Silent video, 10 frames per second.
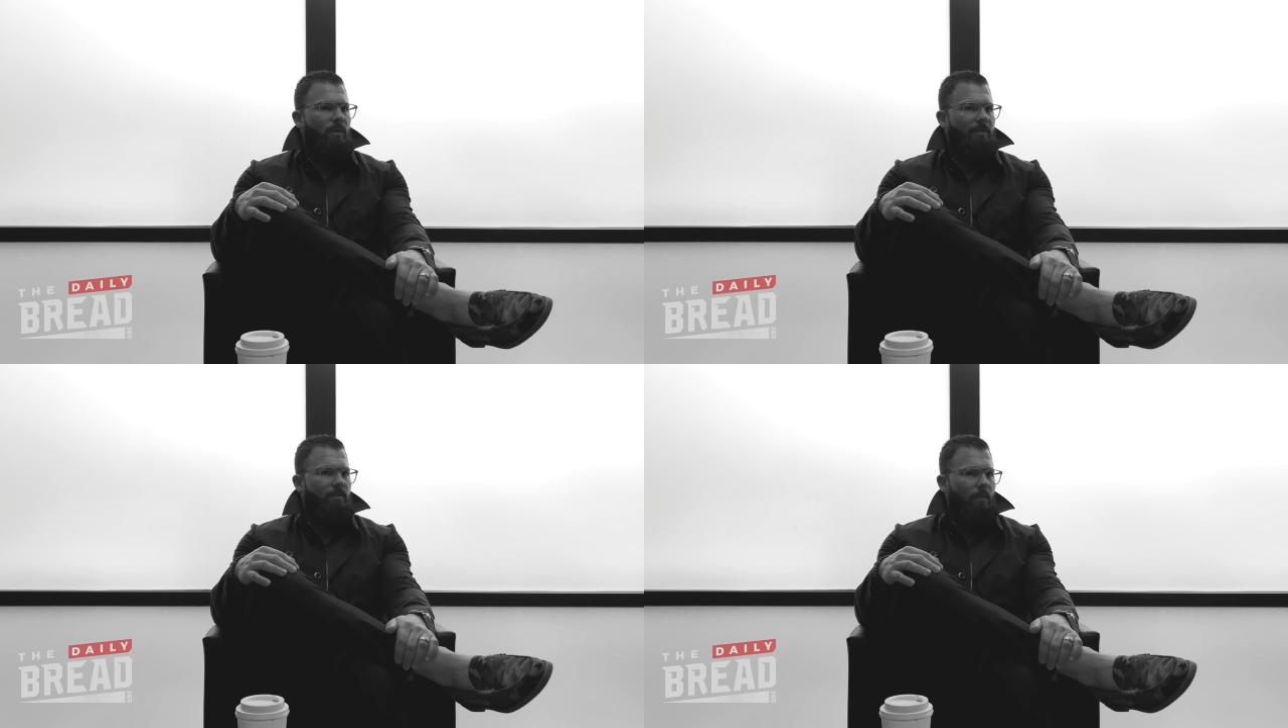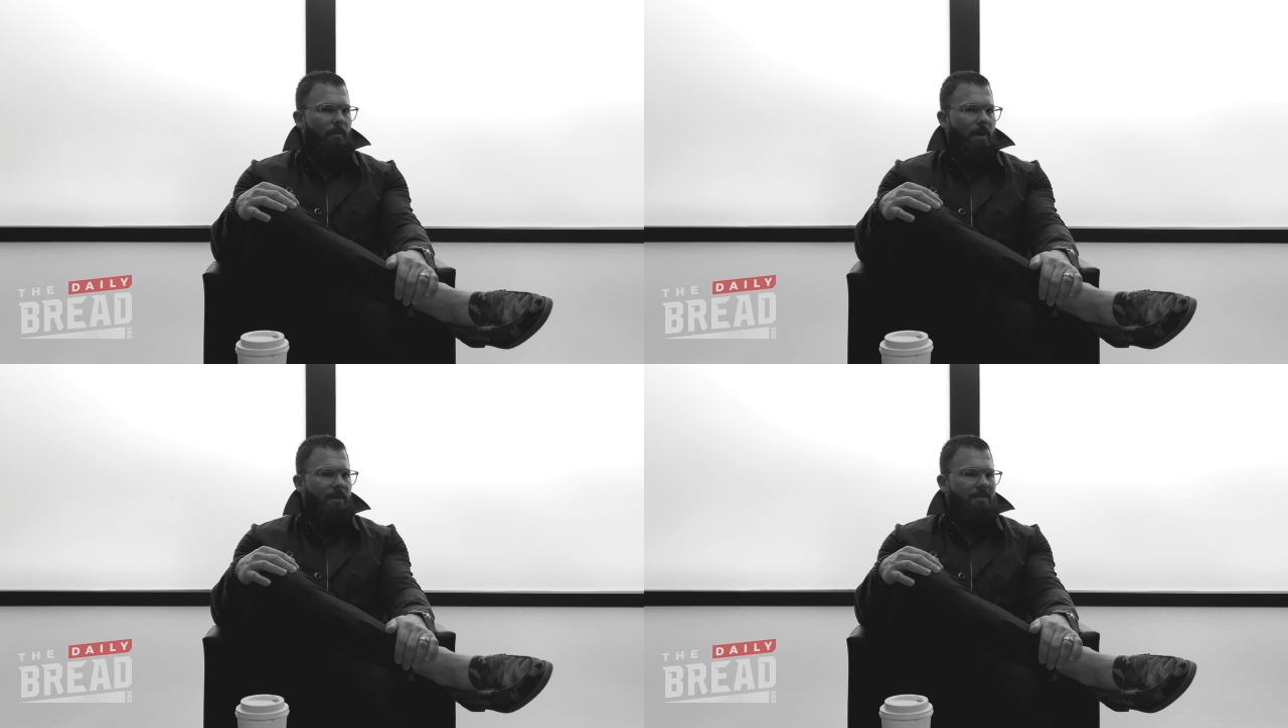24
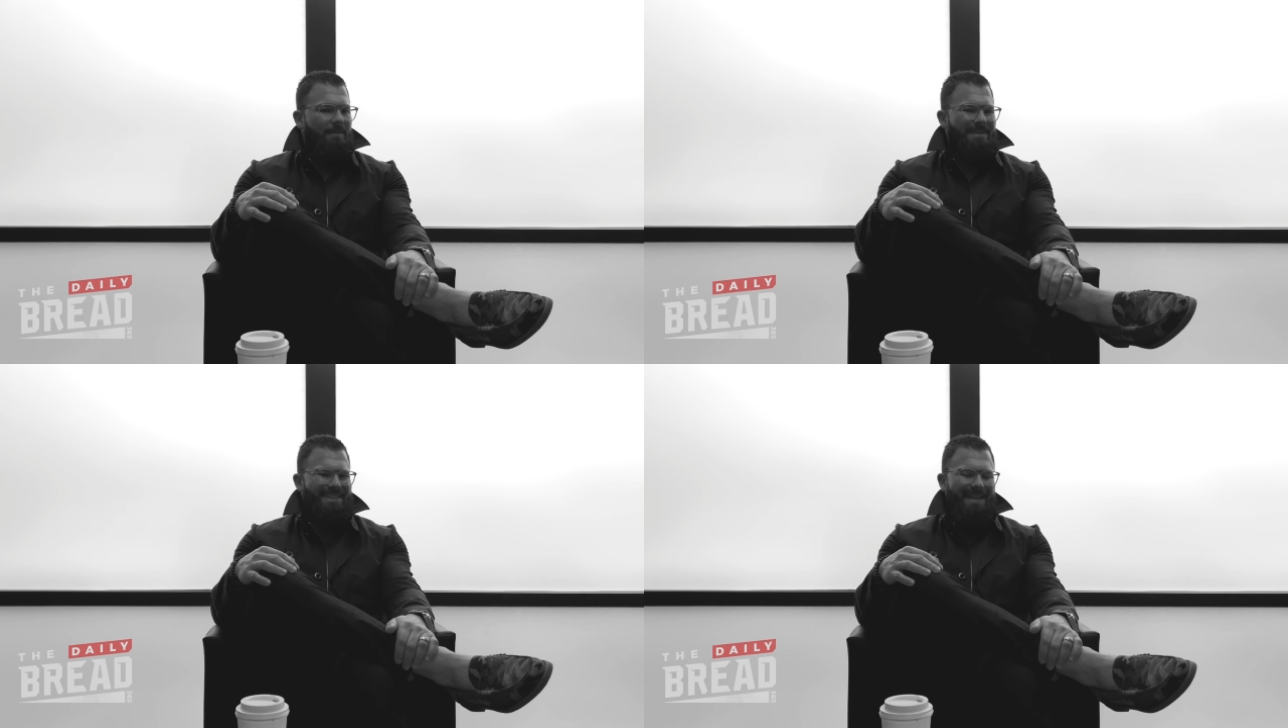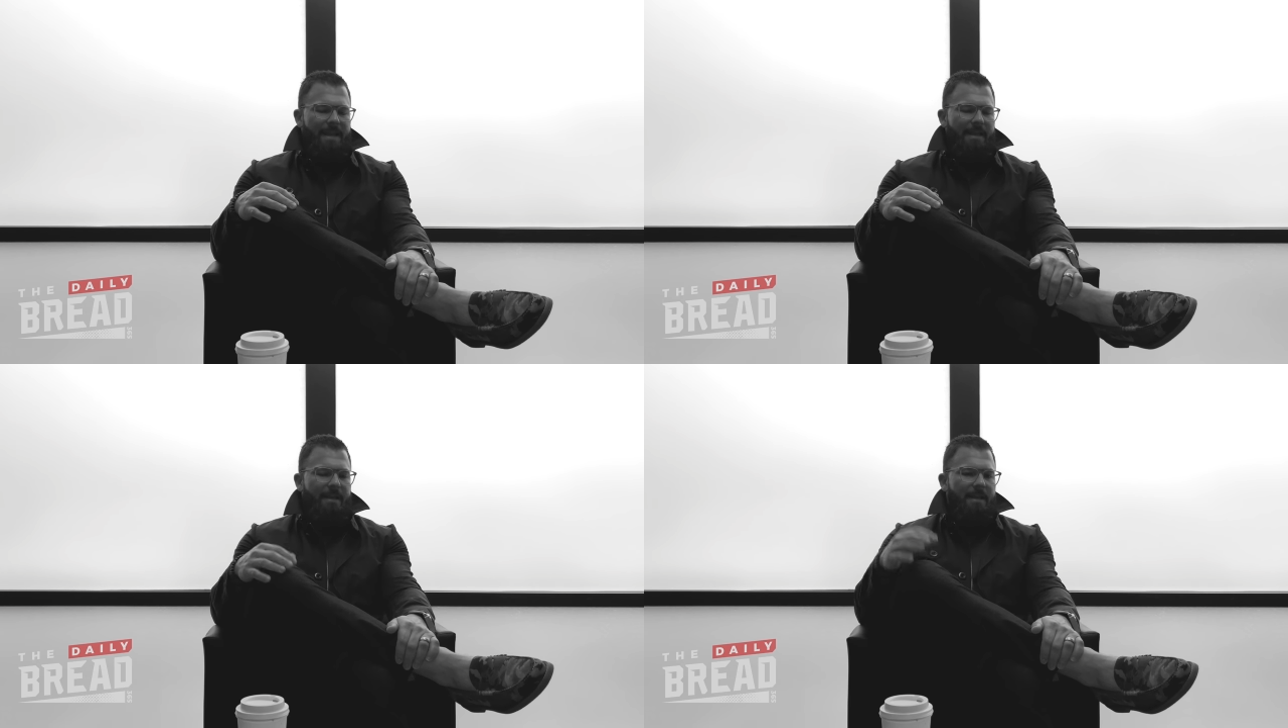months because,
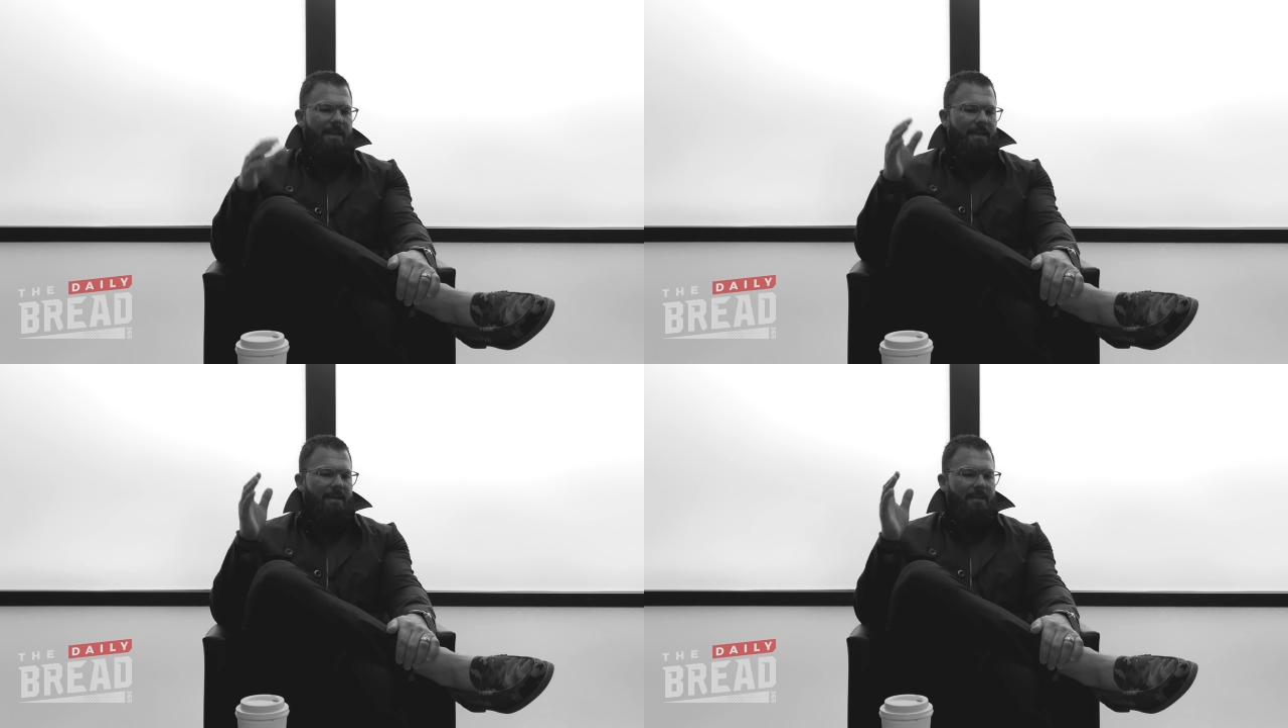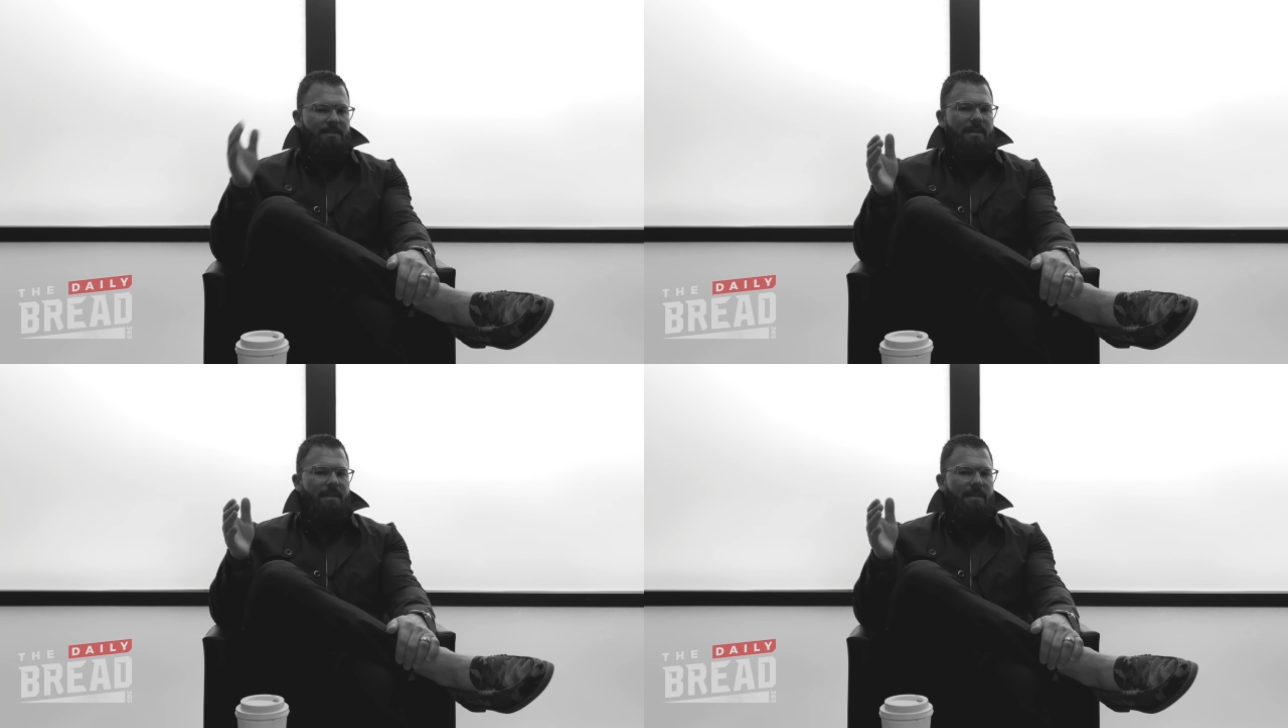again, these